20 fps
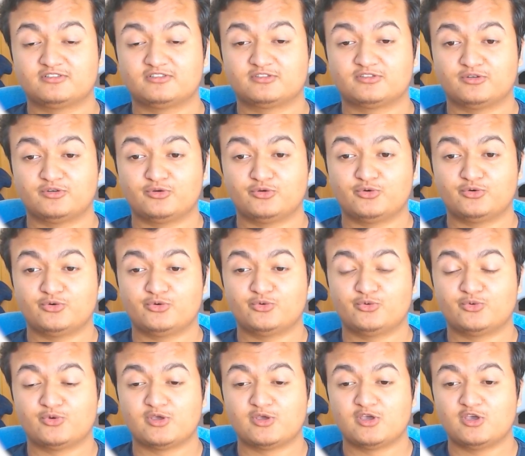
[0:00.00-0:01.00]

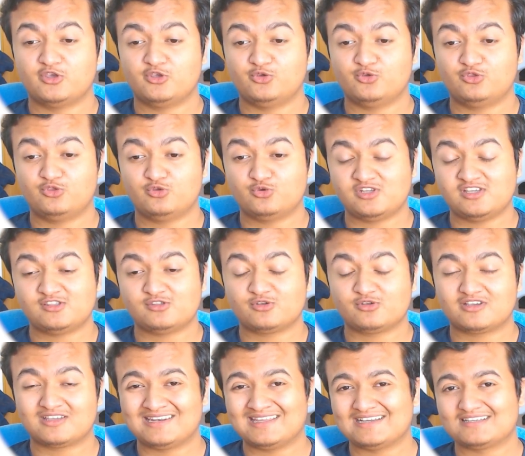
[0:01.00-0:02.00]
So you do need to
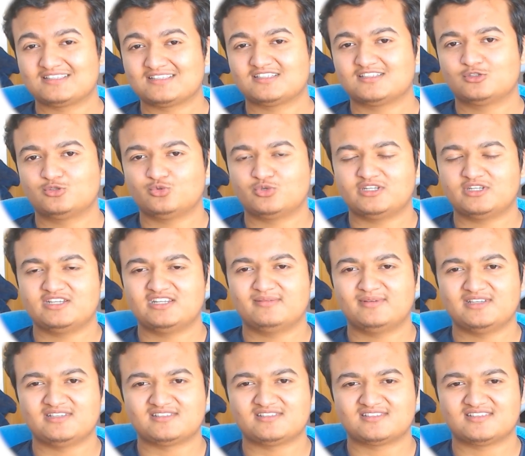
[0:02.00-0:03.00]
connect to a
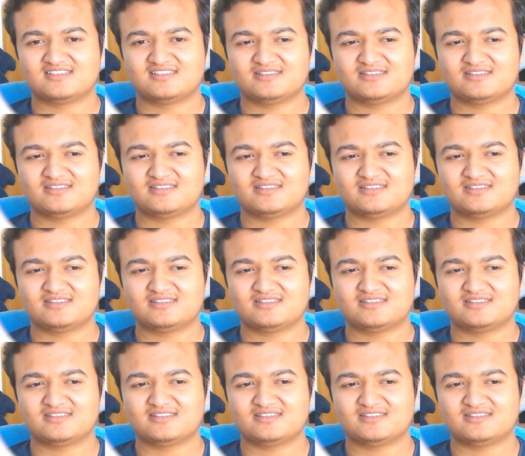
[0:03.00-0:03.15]
database,